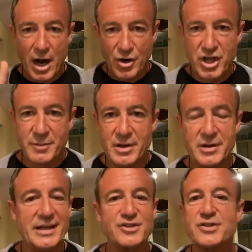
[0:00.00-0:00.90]
that our
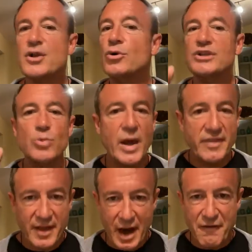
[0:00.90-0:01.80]
communities, the only
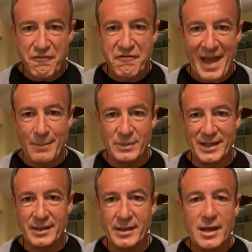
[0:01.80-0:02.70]
way that our
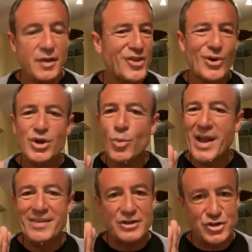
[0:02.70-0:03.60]
family, the only
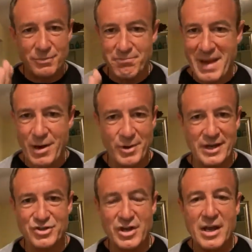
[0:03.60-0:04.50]
way that your
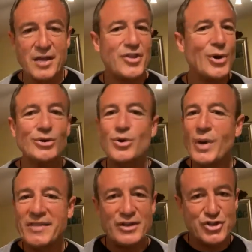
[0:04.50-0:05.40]
marriage, the only
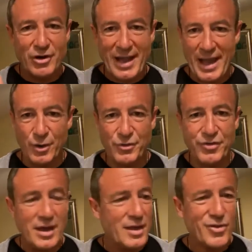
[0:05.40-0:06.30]
way that your
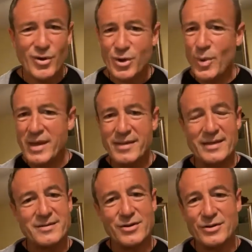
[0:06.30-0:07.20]
health, the only way
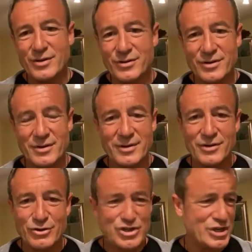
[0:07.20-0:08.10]
that your, your,
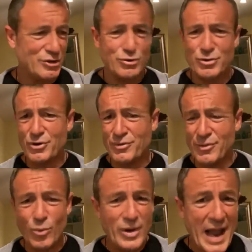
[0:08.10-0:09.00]
your children or
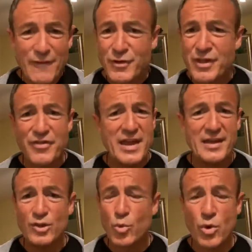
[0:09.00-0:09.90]
whatever the
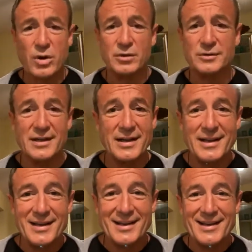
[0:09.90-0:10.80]
thing in the world
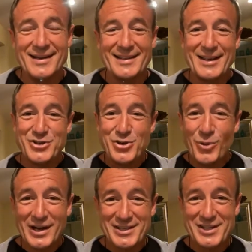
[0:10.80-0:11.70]
that
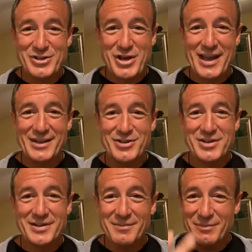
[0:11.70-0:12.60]
you want to see
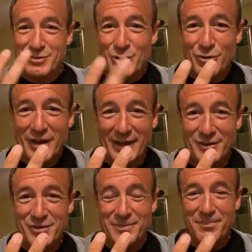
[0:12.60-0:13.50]
changed? Two
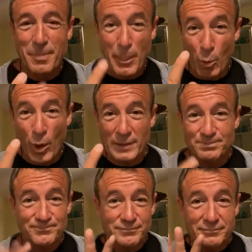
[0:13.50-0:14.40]
things.
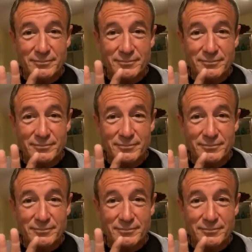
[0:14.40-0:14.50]
One,